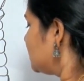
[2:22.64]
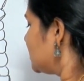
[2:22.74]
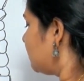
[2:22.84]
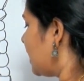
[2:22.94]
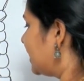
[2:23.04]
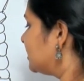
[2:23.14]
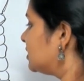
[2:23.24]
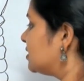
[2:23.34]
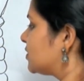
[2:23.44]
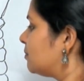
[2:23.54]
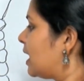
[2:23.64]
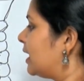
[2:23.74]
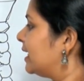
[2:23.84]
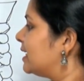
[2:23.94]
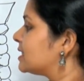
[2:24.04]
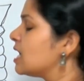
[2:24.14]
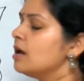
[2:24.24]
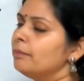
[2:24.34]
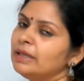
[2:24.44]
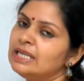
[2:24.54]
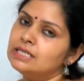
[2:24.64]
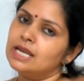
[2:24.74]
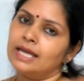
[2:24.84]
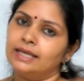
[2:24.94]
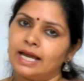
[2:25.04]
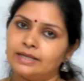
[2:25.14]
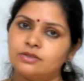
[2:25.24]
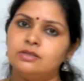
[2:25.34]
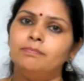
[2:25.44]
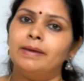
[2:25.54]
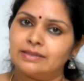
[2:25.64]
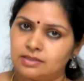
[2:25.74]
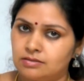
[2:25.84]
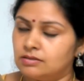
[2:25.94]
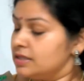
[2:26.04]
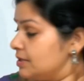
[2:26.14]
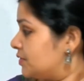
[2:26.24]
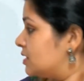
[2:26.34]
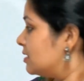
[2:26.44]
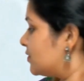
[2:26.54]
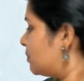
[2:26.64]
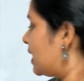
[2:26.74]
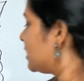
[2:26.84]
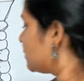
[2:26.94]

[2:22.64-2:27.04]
supply? The nerve supply is medial and lateral pectoral nerves. Nerve supply is